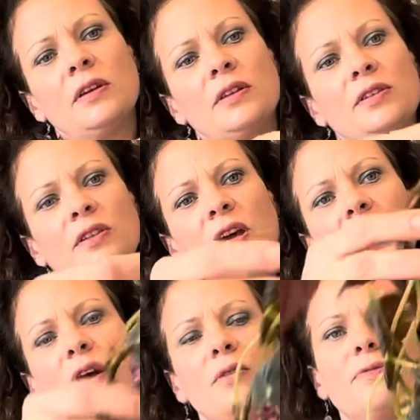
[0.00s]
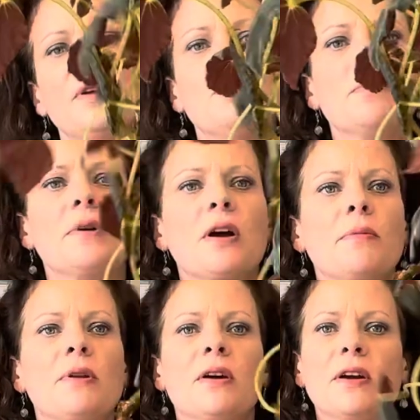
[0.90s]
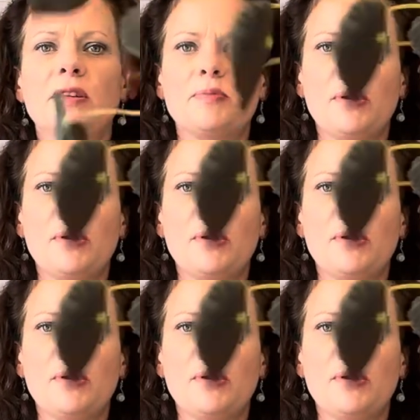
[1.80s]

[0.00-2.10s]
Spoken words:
So that hopefully will become a nice